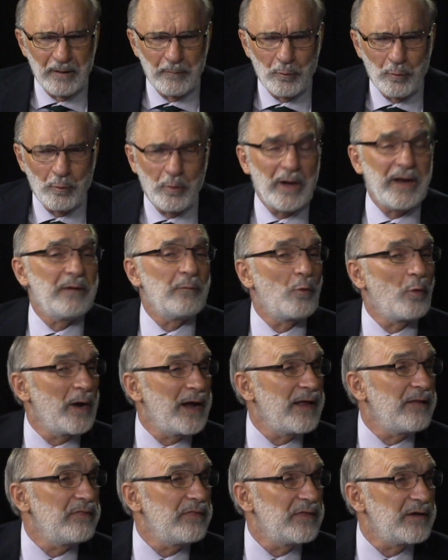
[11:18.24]

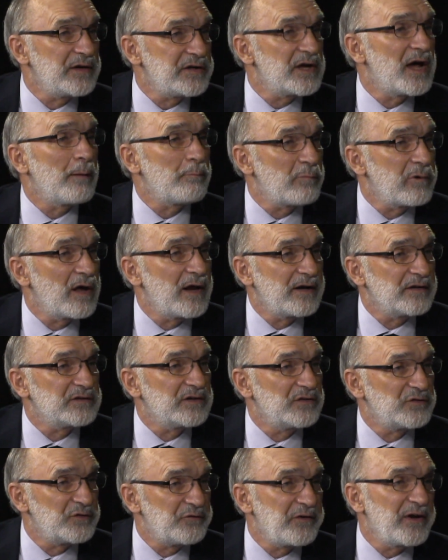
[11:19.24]
When the top product
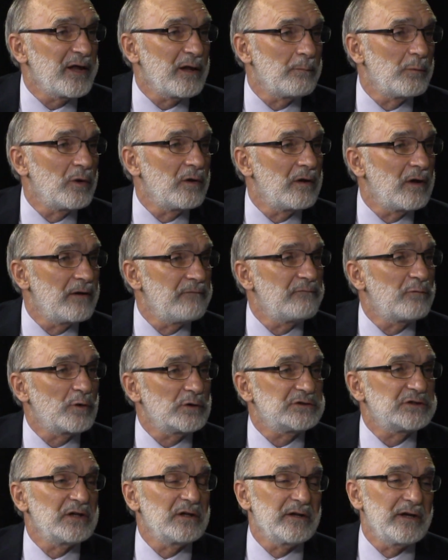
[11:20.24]
is available,
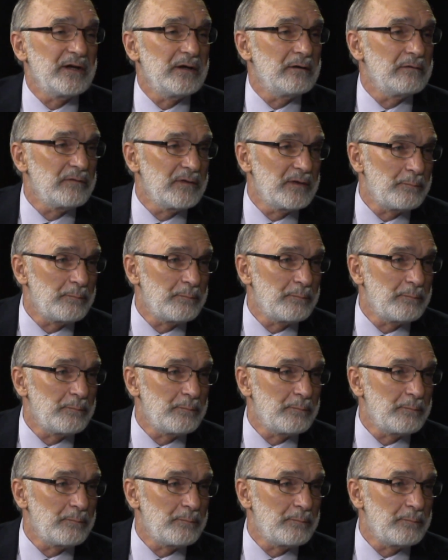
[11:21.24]
unfortunately,